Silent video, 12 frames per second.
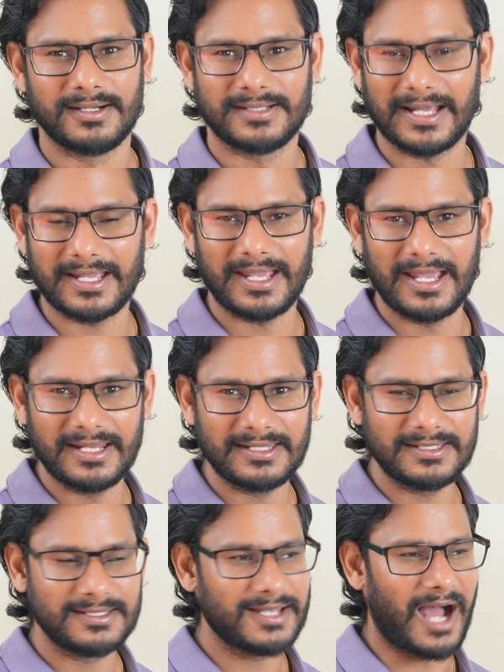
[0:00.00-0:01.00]
Take
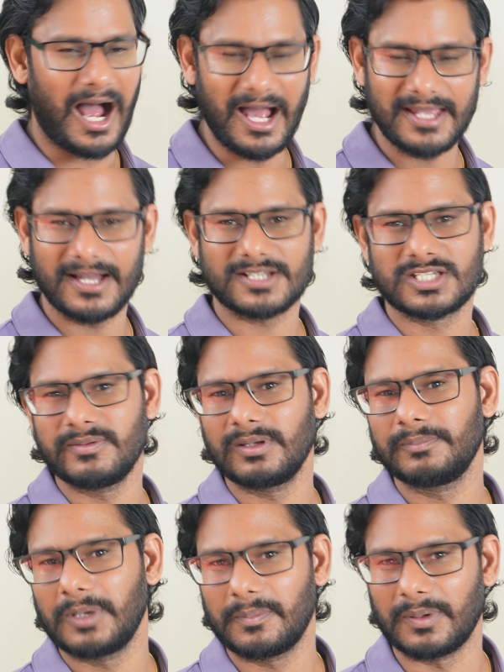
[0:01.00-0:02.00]
any high
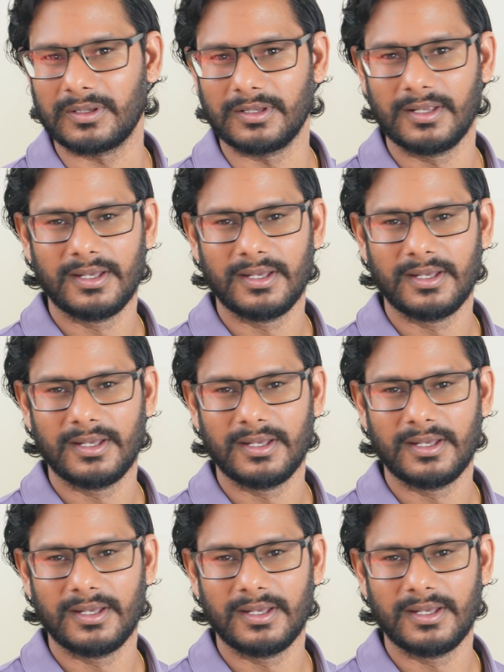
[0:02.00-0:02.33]
achieving people.